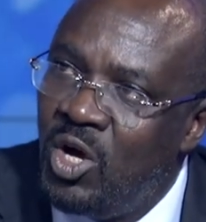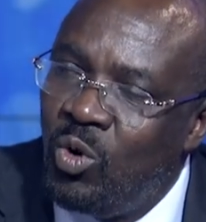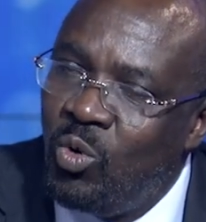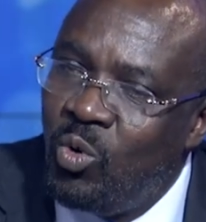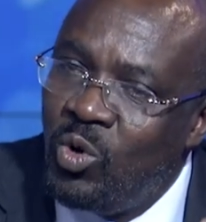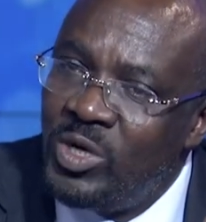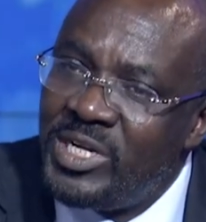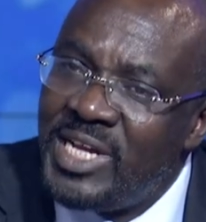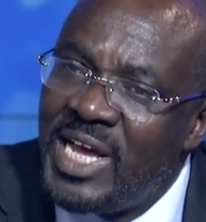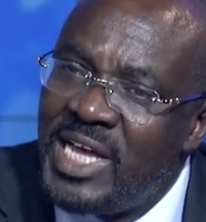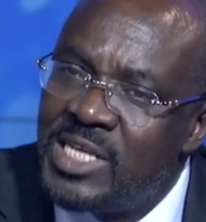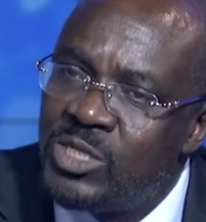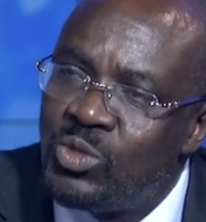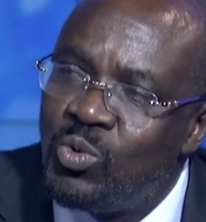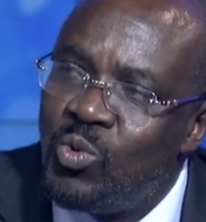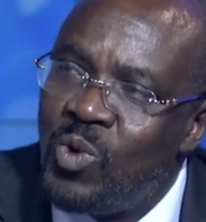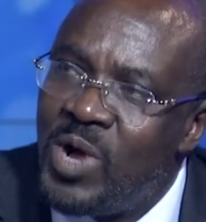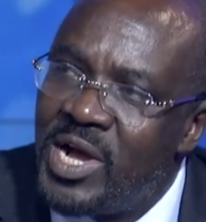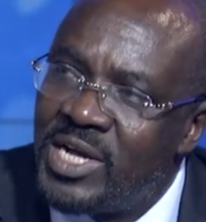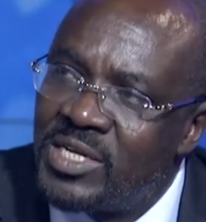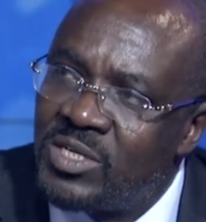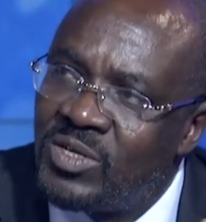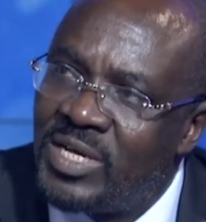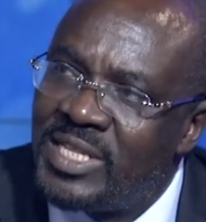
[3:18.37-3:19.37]
What has
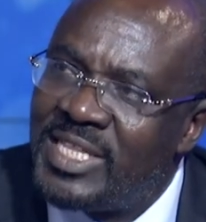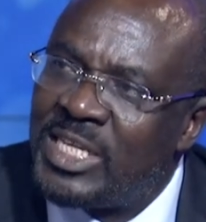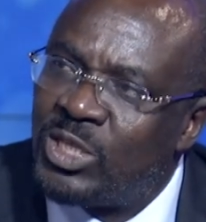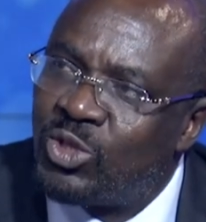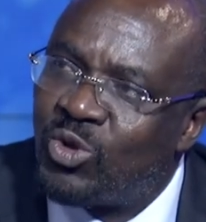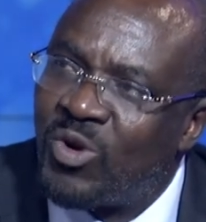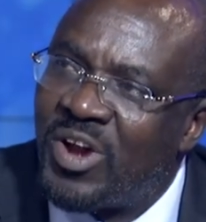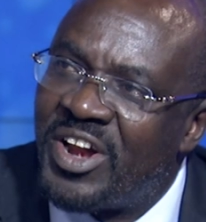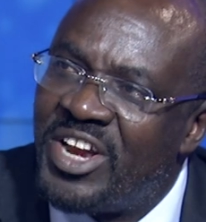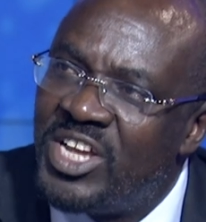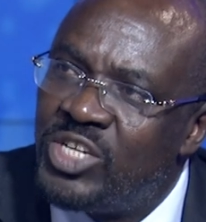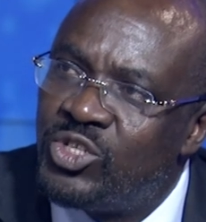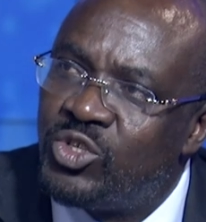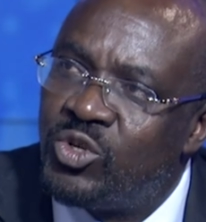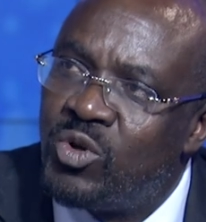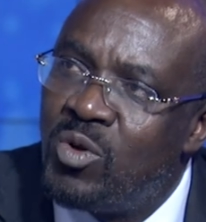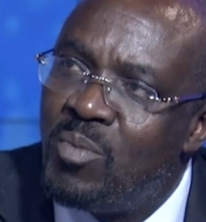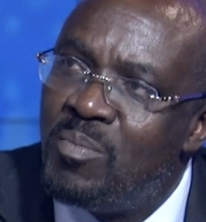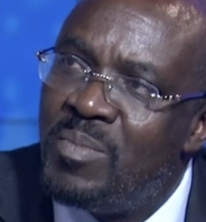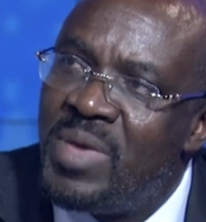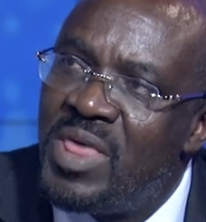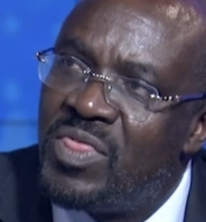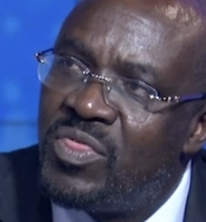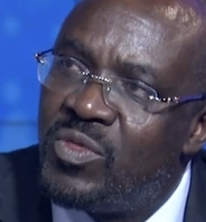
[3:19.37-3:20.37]
worked are the traditional
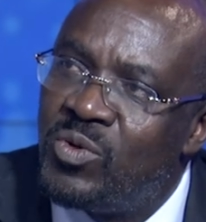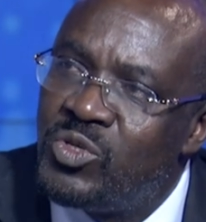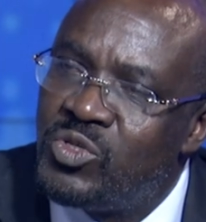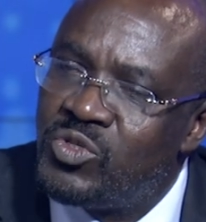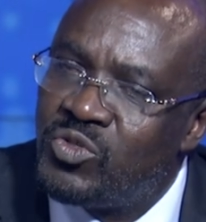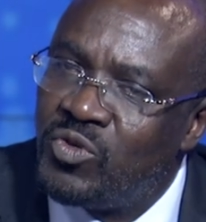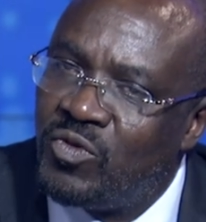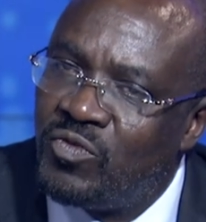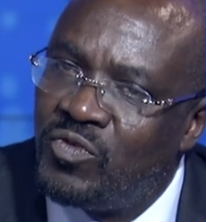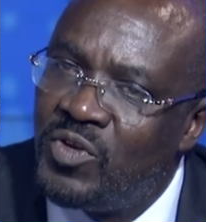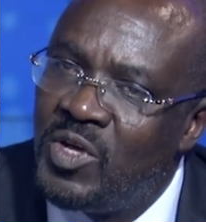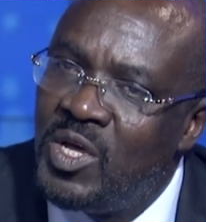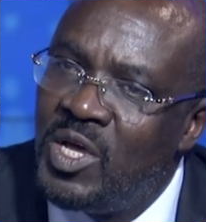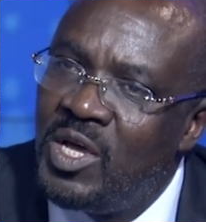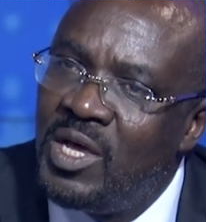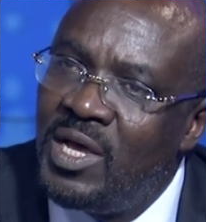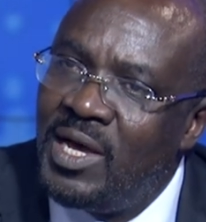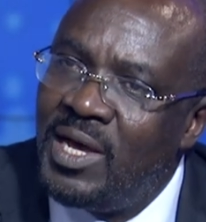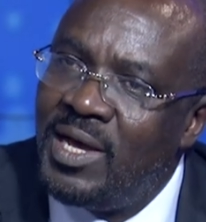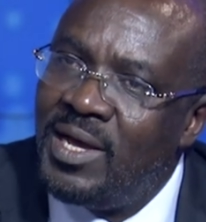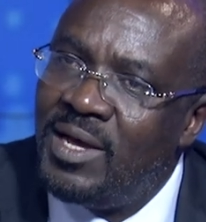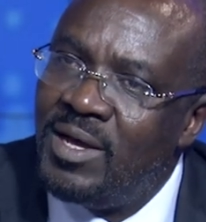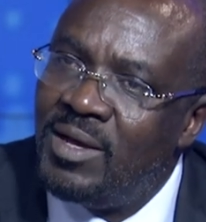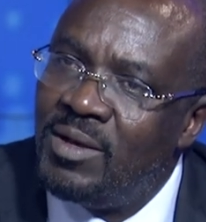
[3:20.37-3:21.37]
methods of
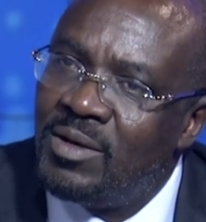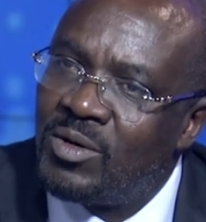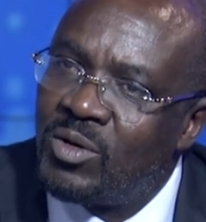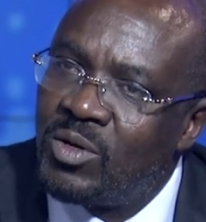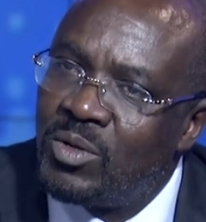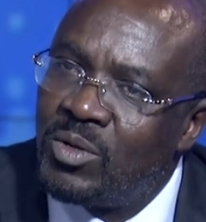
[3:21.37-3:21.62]
uh,